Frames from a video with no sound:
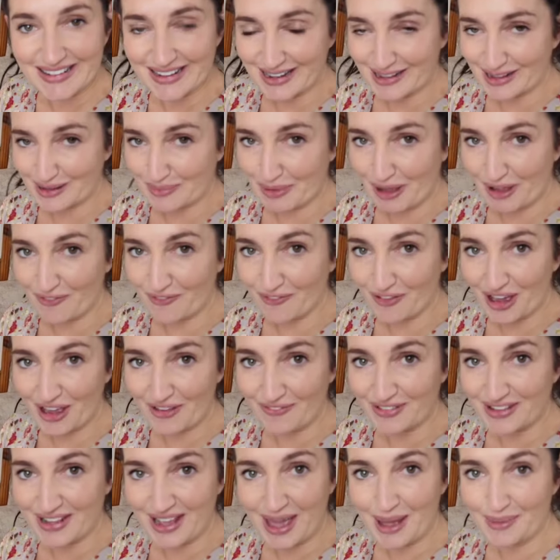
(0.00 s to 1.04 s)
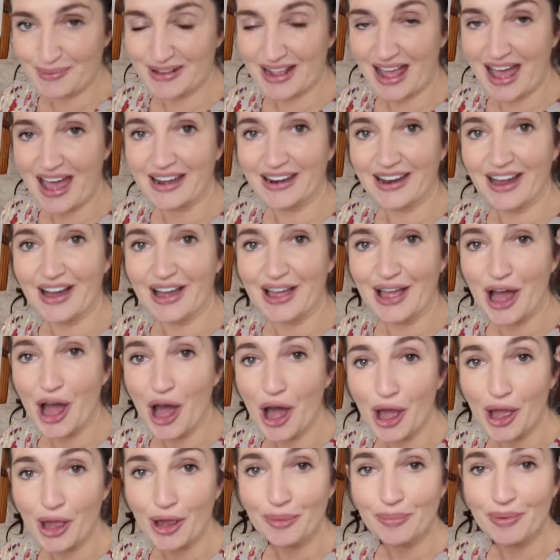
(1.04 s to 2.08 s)
There's my 5 tips, and I
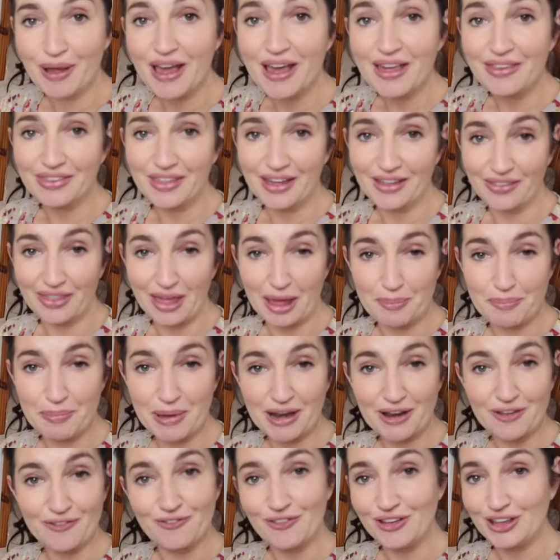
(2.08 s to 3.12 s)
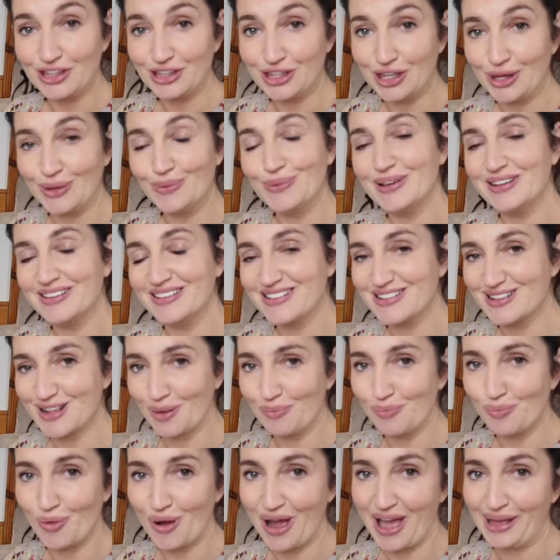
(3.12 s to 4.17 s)
hope that they benefit you in
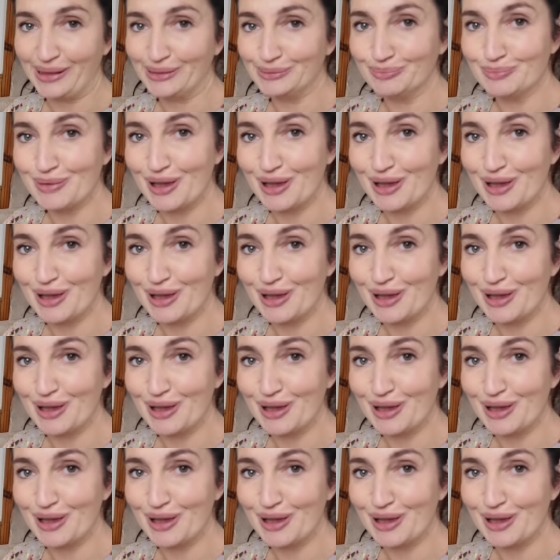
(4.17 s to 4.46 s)
some way.